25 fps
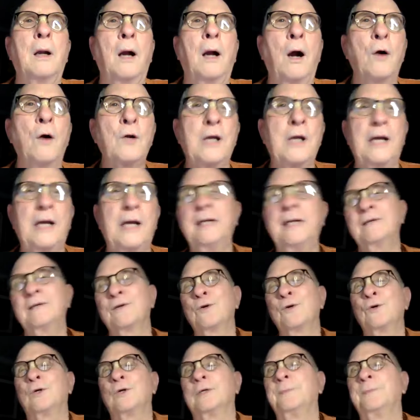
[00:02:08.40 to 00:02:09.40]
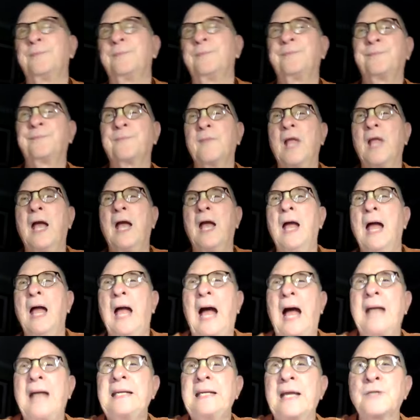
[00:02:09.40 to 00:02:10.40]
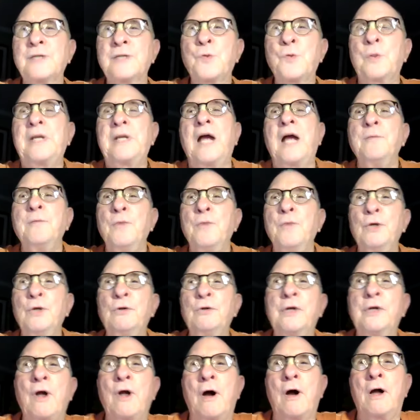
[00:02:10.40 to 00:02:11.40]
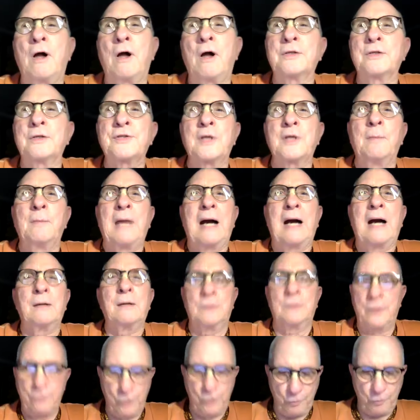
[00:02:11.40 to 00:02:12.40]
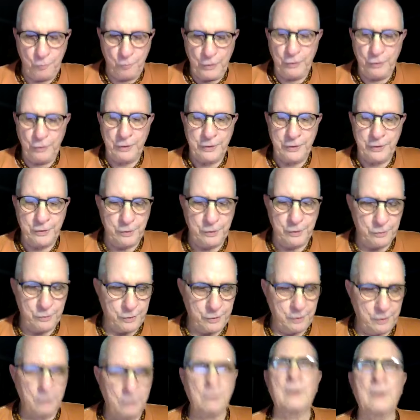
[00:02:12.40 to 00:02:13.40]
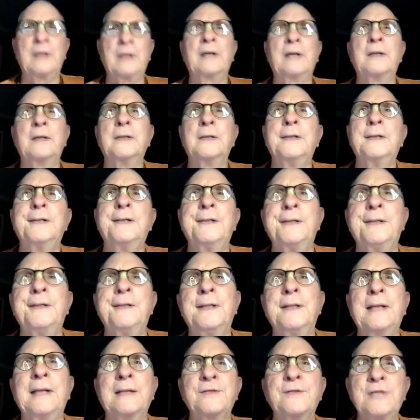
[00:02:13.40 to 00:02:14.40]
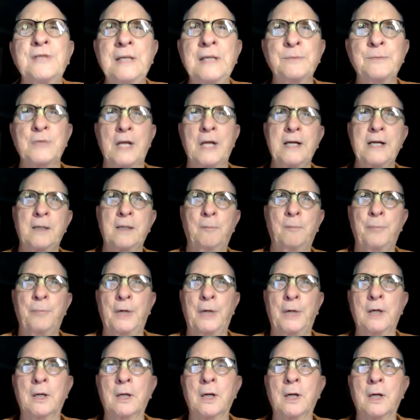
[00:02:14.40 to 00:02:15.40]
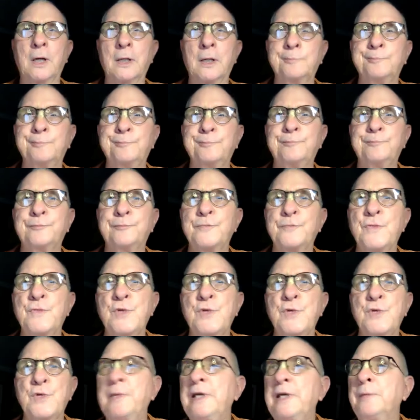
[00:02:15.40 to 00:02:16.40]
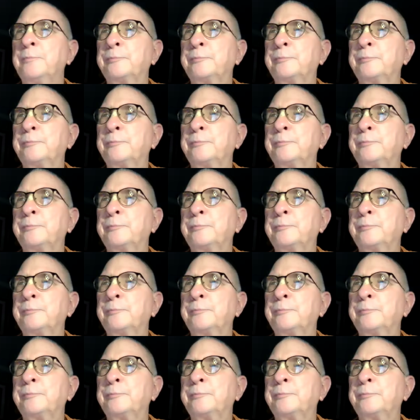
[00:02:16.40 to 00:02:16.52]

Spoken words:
Okay, cool. I guess when I muted all, somehow or other it muted you too, and that seems like a bug to me.